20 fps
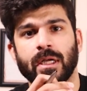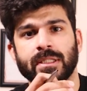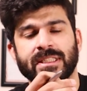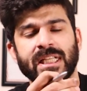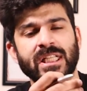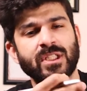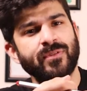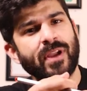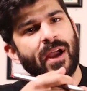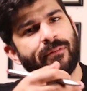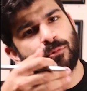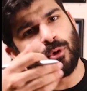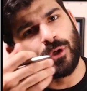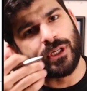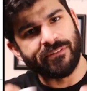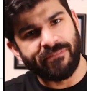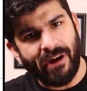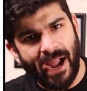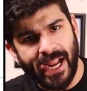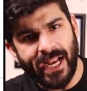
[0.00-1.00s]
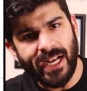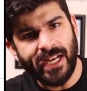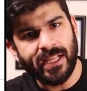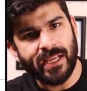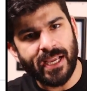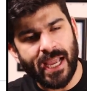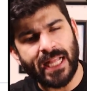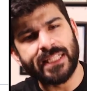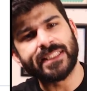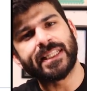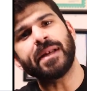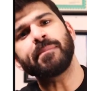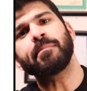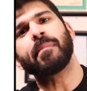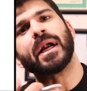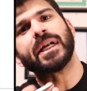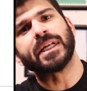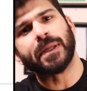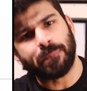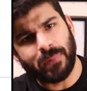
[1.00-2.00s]
since we have to divide and
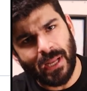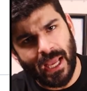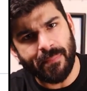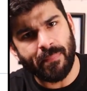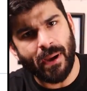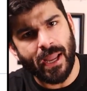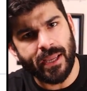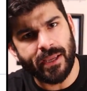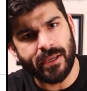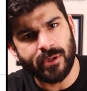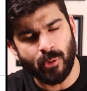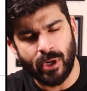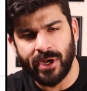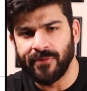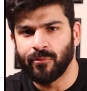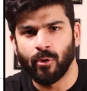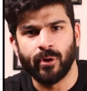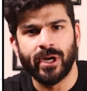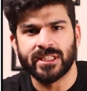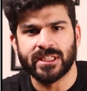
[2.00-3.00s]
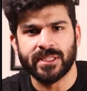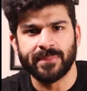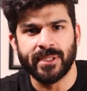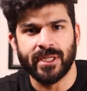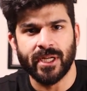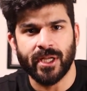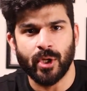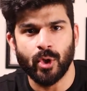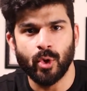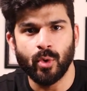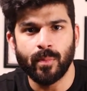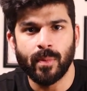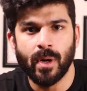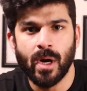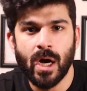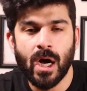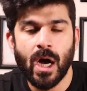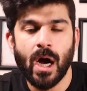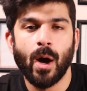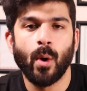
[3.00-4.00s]
then multiply by 24 decimeter cube,
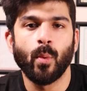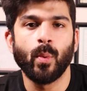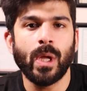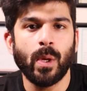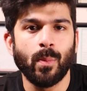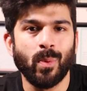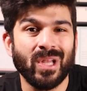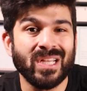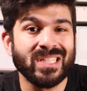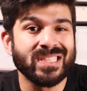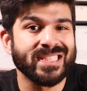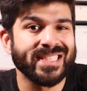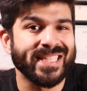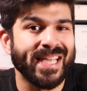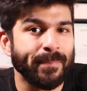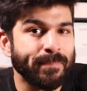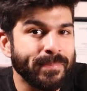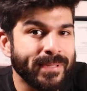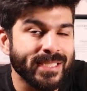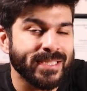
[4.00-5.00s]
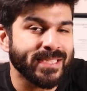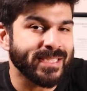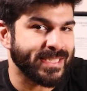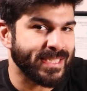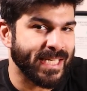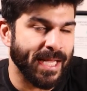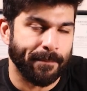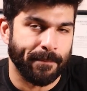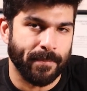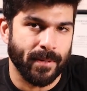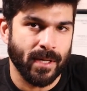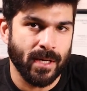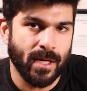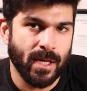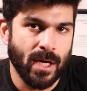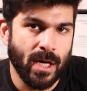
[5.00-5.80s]
we will skip this step.